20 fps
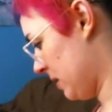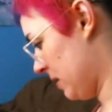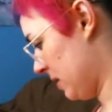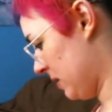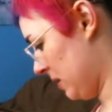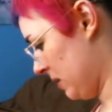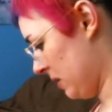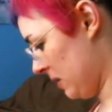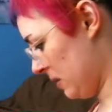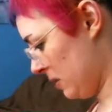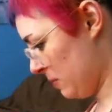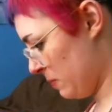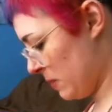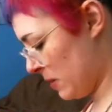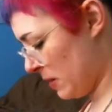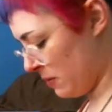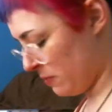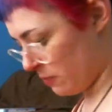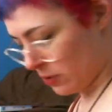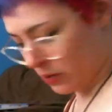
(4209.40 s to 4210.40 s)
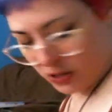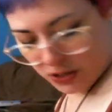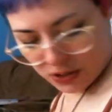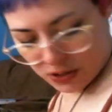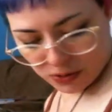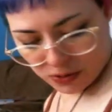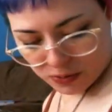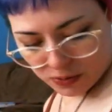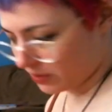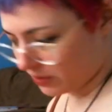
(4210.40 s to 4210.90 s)
the other paintbrush
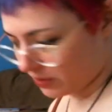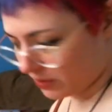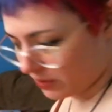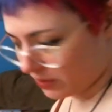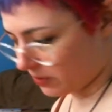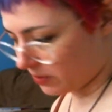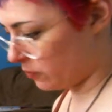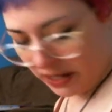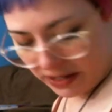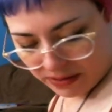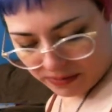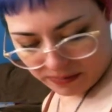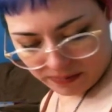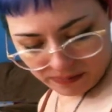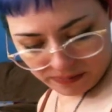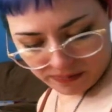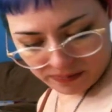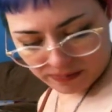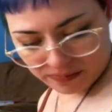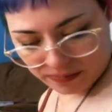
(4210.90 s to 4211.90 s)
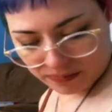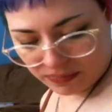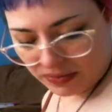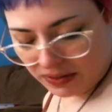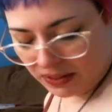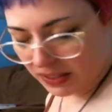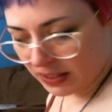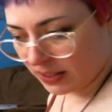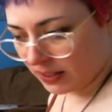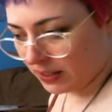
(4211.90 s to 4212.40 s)
with some white
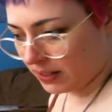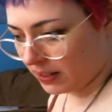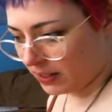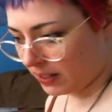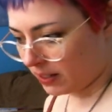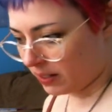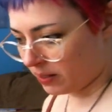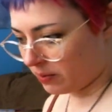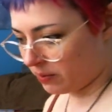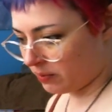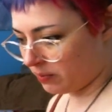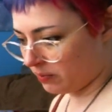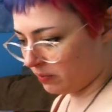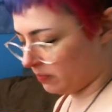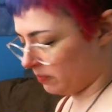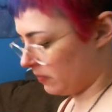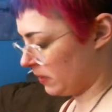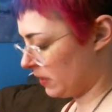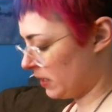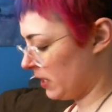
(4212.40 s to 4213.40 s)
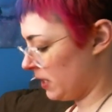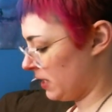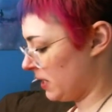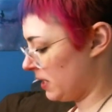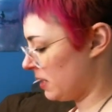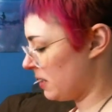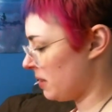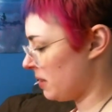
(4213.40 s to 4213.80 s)
and lighten it up.